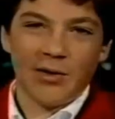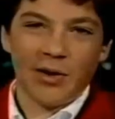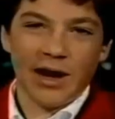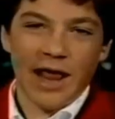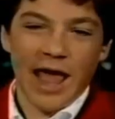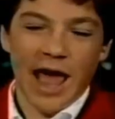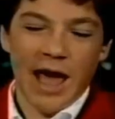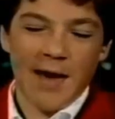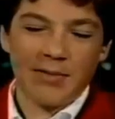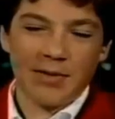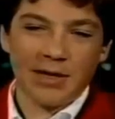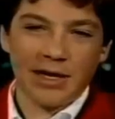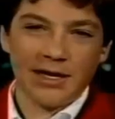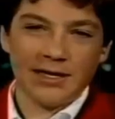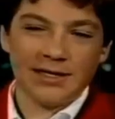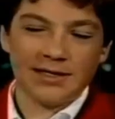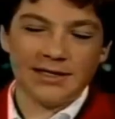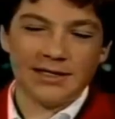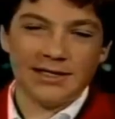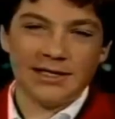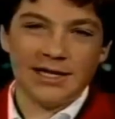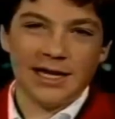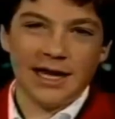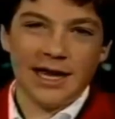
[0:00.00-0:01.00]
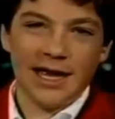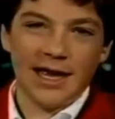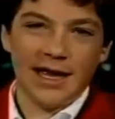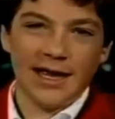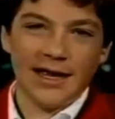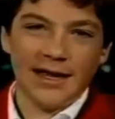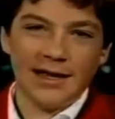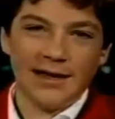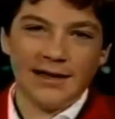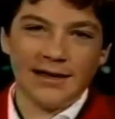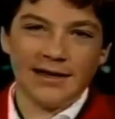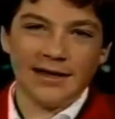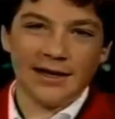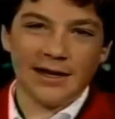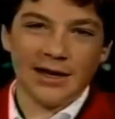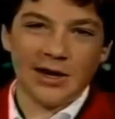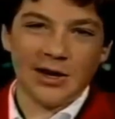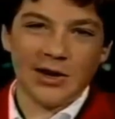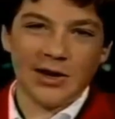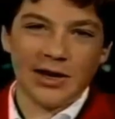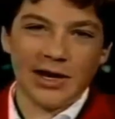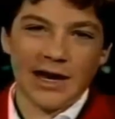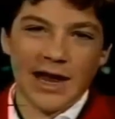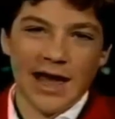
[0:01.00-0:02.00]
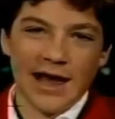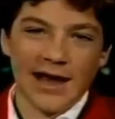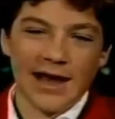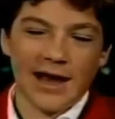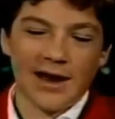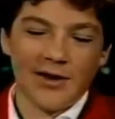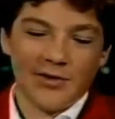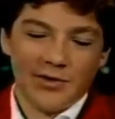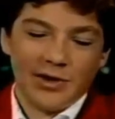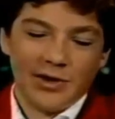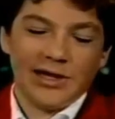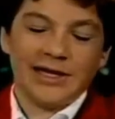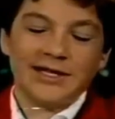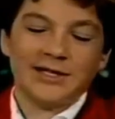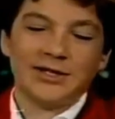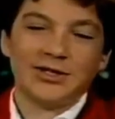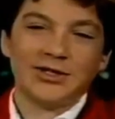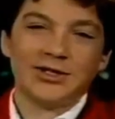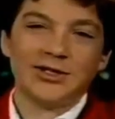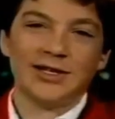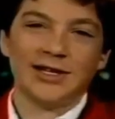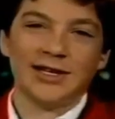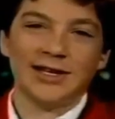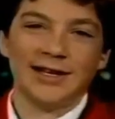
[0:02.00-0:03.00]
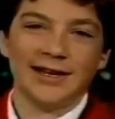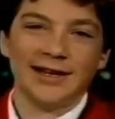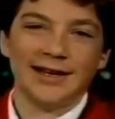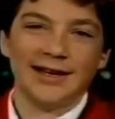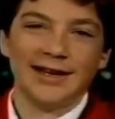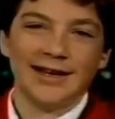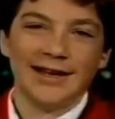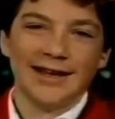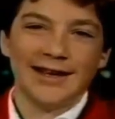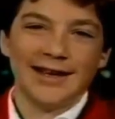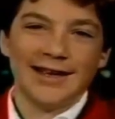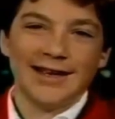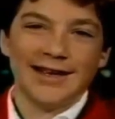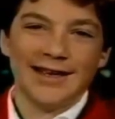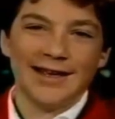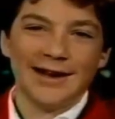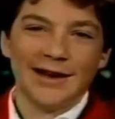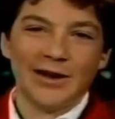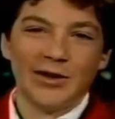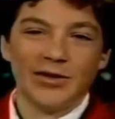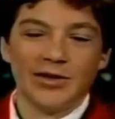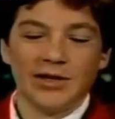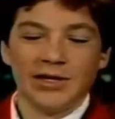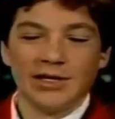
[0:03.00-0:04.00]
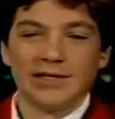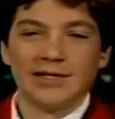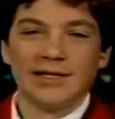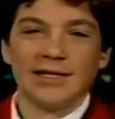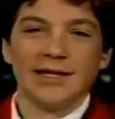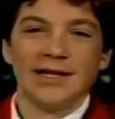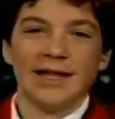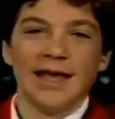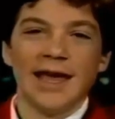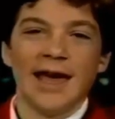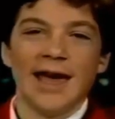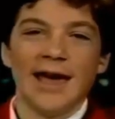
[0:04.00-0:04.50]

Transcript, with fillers: about what happened in his day, you know, and I got real interested in you know this